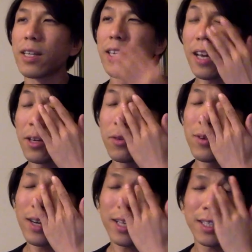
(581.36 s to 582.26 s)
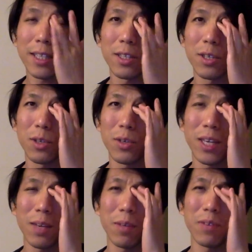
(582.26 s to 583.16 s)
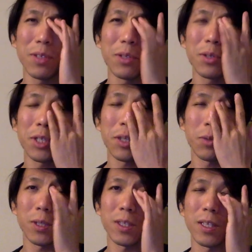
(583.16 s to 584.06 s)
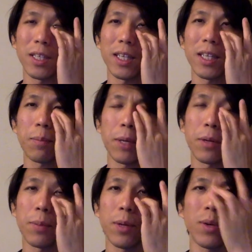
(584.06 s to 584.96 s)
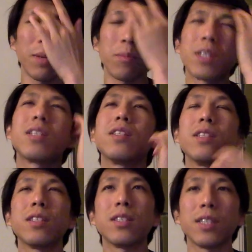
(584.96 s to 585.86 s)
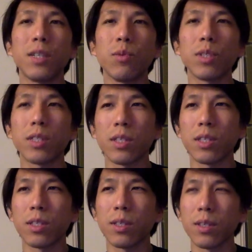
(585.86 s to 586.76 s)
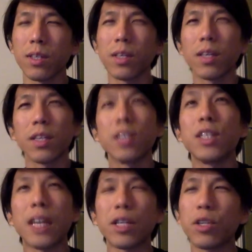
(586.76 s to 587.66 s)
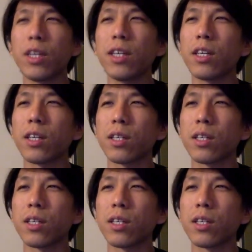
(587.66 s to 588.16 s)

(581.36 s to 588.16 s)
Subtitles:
yeah, you realize that Yukim, even though she was kidnapped by the penguin, but she actually